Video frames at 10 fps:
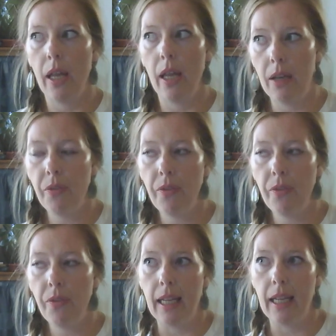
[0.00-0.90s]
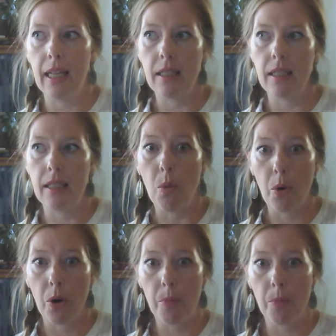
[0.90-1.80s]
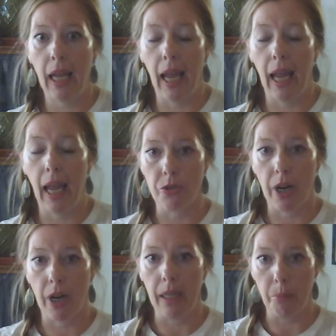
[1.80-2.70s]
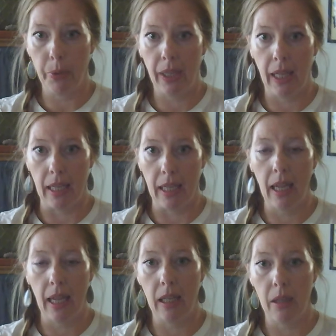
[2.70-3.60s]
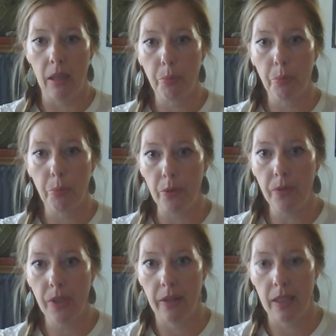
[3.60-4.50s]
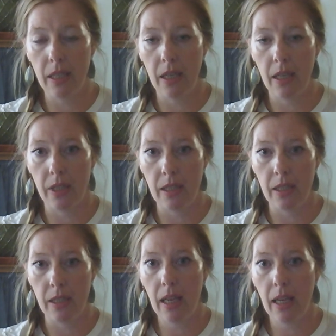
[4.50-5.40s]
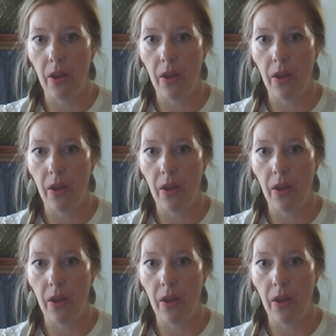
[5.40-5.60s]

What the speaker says: if it is a warming and drying plant and it improves on the tenderness scale.